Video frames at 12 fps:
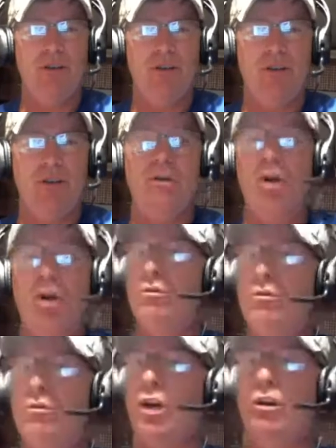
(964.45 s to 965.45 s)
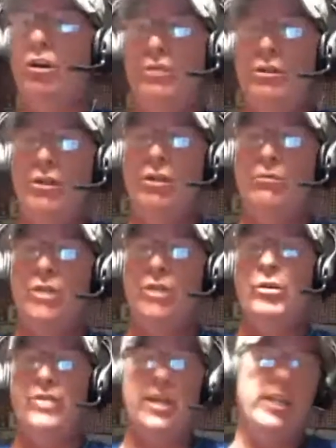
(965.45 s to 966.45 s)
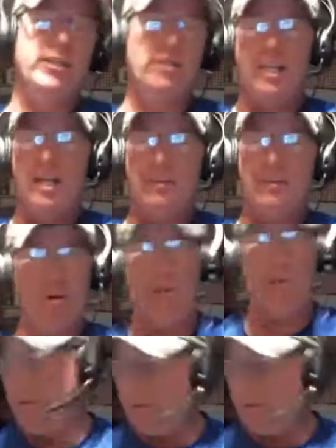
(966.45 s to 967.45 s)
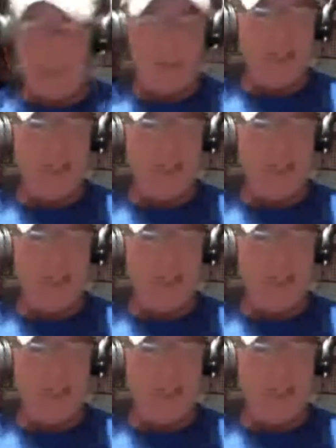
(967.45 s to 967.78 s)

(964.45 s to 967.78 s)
You don't know that it's a chemical. You see the